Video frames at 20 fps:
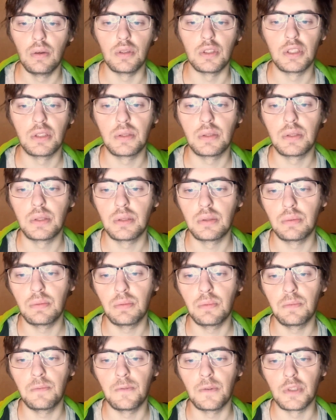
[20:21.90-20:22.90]
or
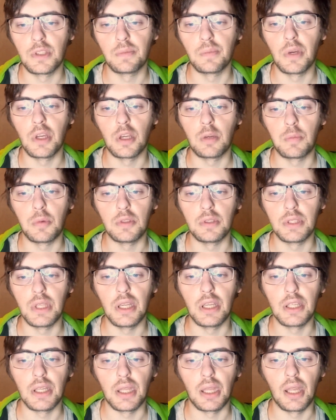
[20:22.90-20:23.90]
for
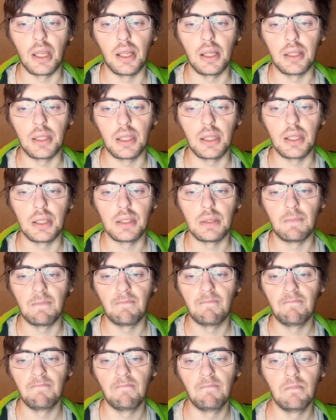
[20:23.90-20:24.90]
smartphones in general.
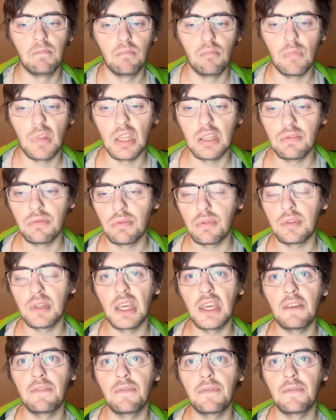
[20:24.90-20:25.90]
These
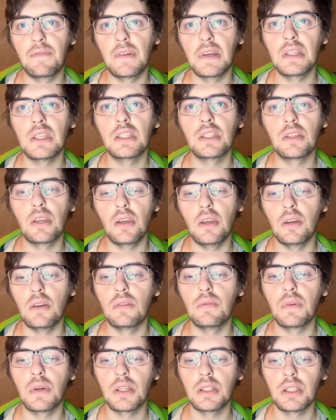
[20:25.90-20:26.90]
three
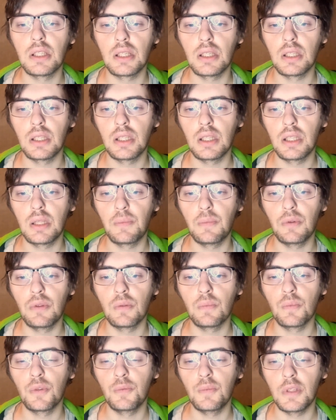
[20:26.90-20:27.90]
versions
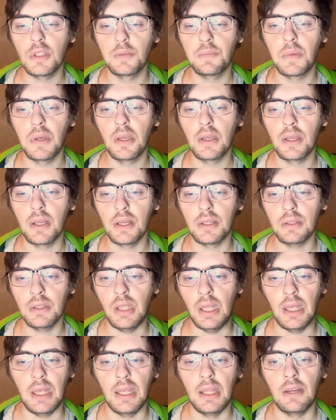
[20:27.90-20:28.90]
on mobile
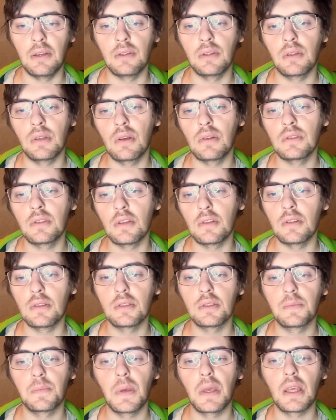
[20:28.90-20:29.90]
speaker and on
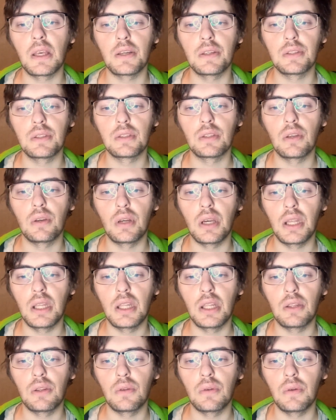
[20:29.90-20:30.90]
console speakers you
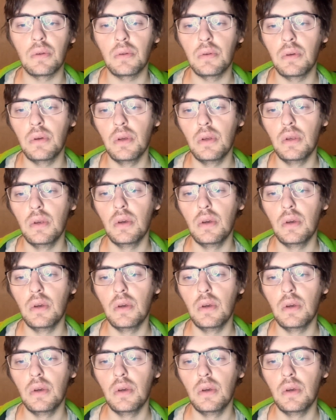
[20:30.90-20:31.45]
needed to